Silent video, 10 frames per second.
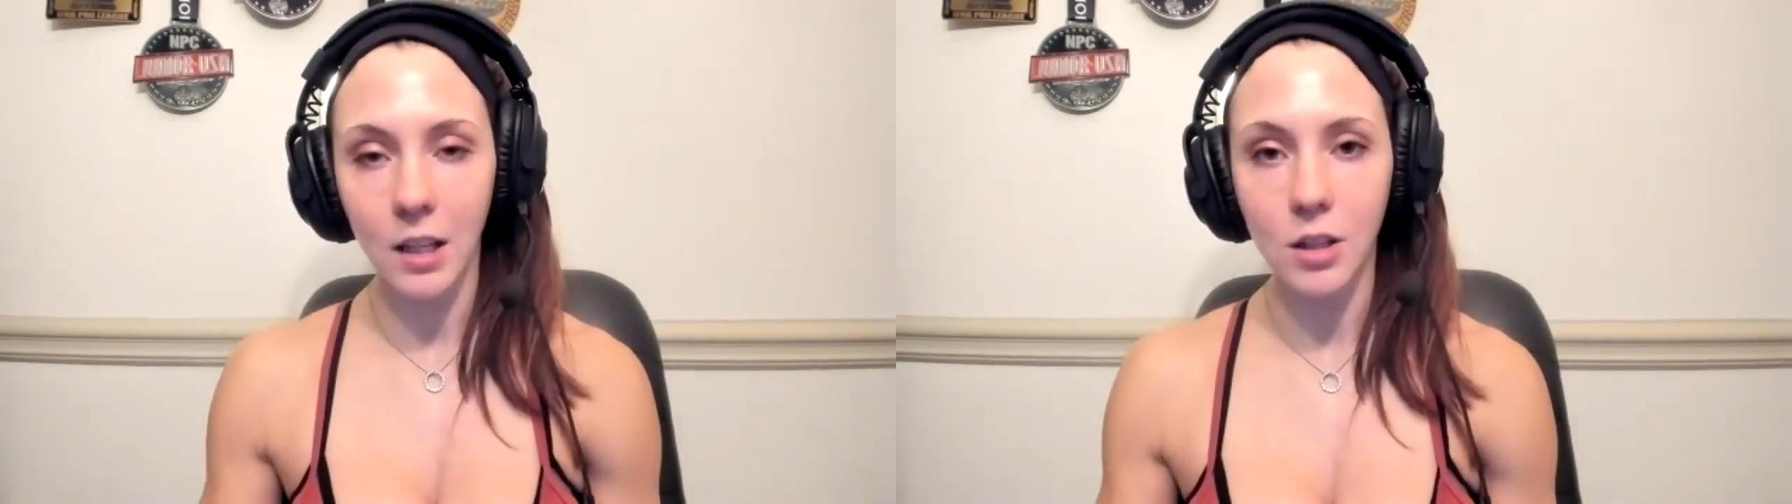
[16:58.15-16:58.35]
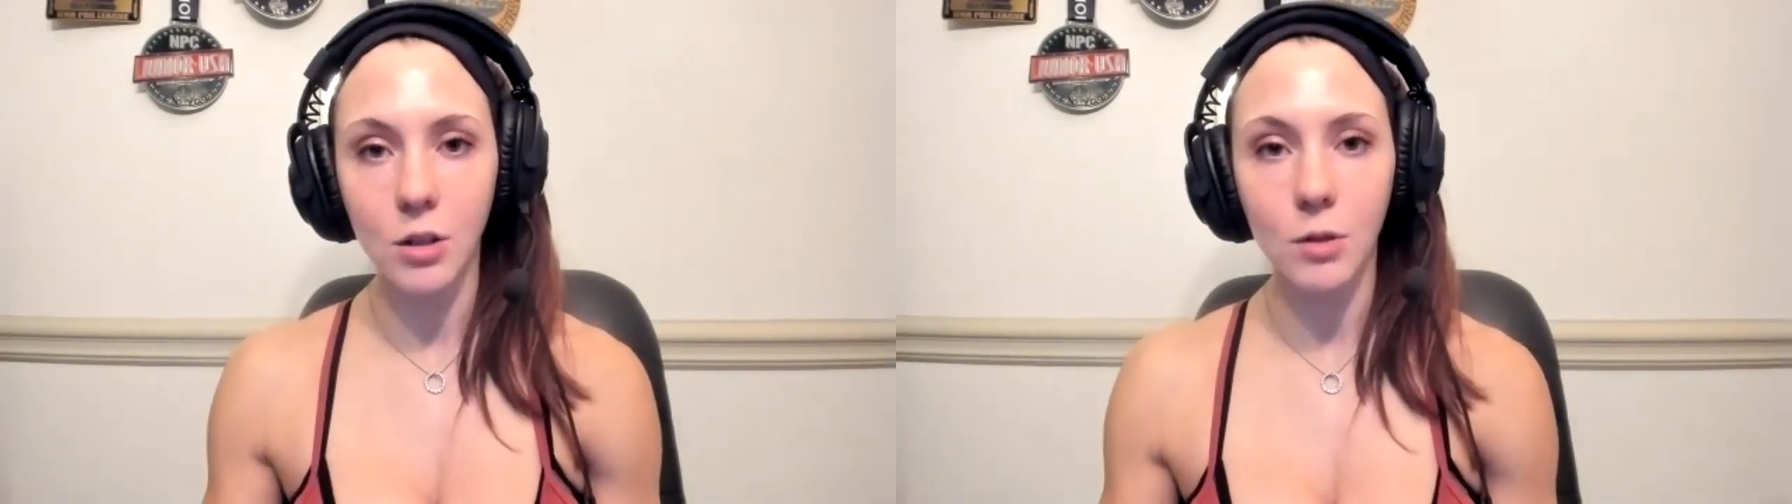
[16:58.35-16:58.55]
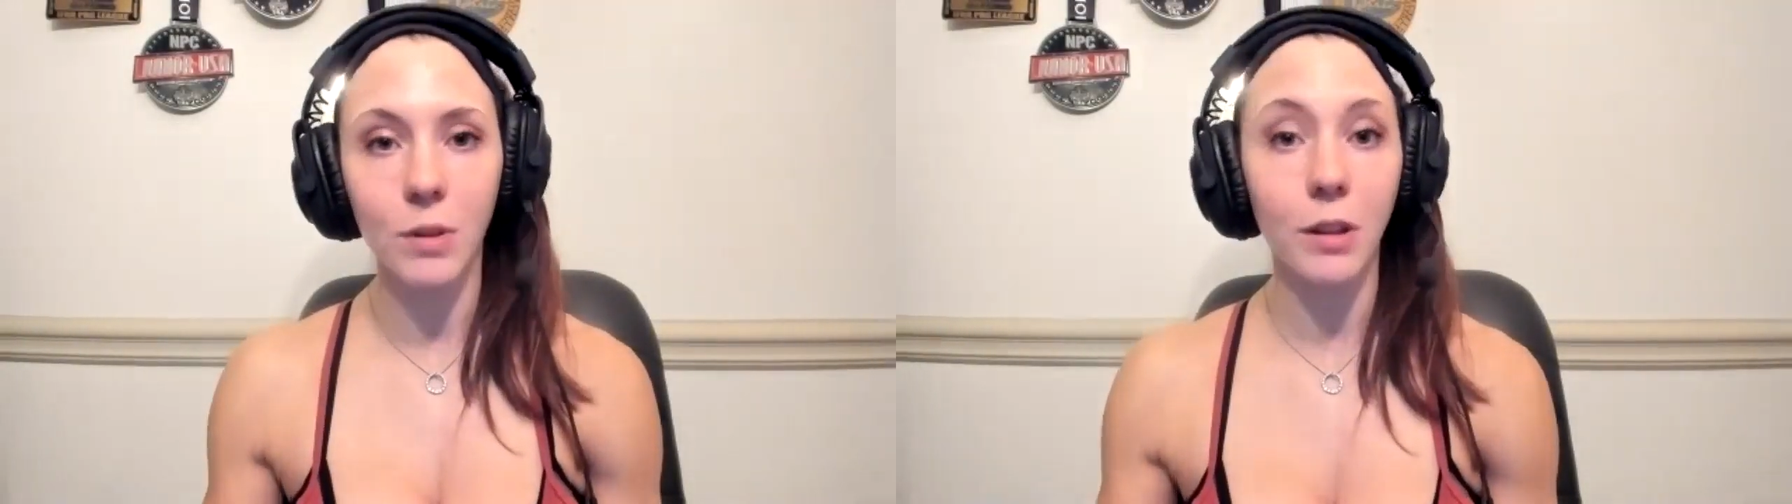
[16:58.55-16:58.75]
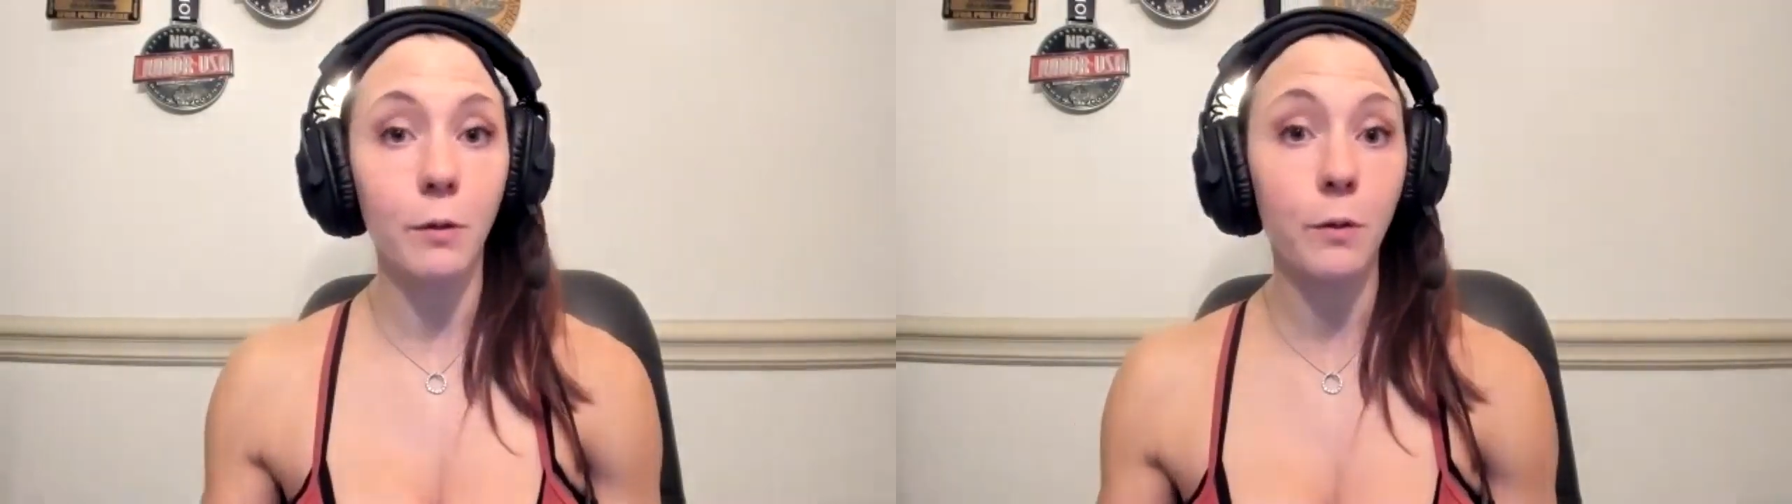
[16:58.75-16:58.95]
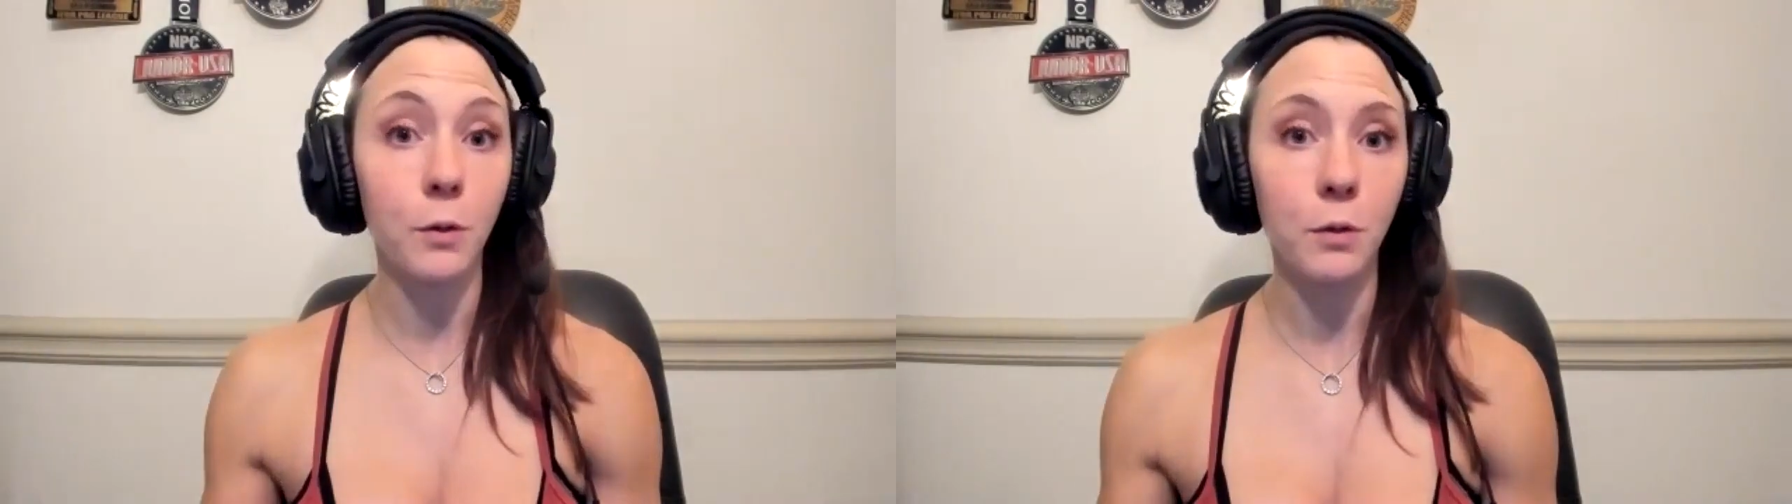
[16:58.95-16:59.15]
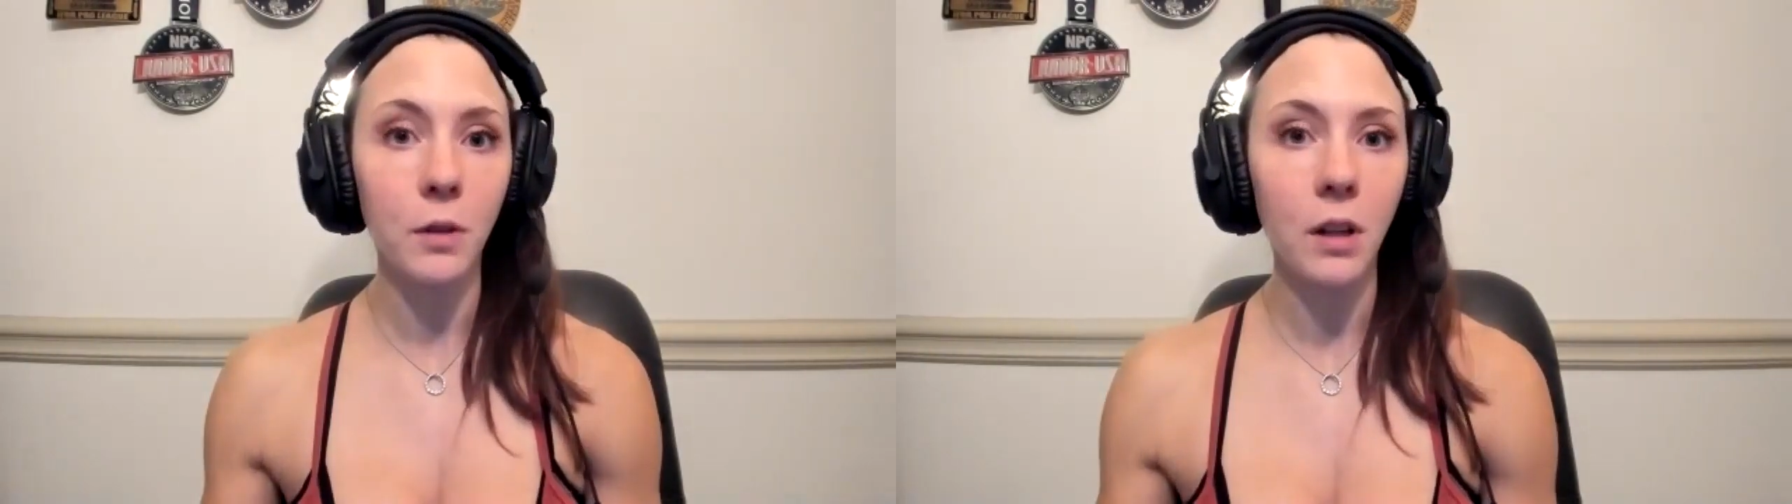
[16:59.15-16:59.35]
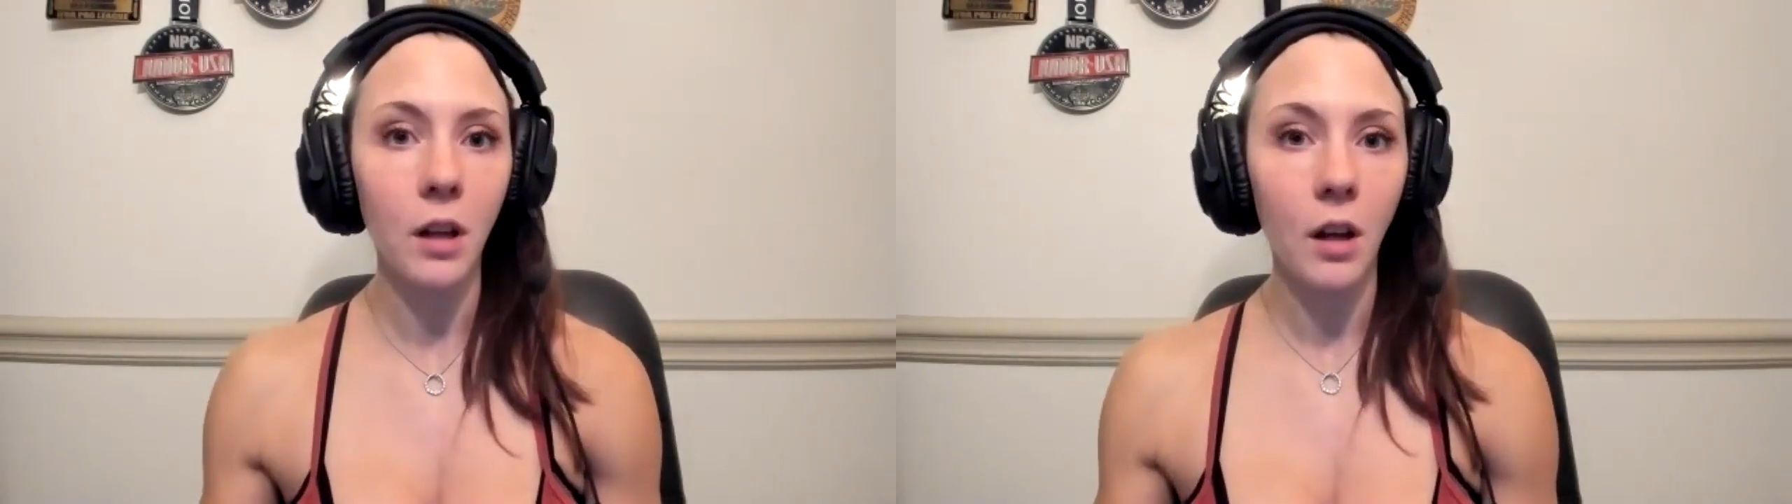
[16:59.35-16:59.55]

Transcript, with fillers: issues with the food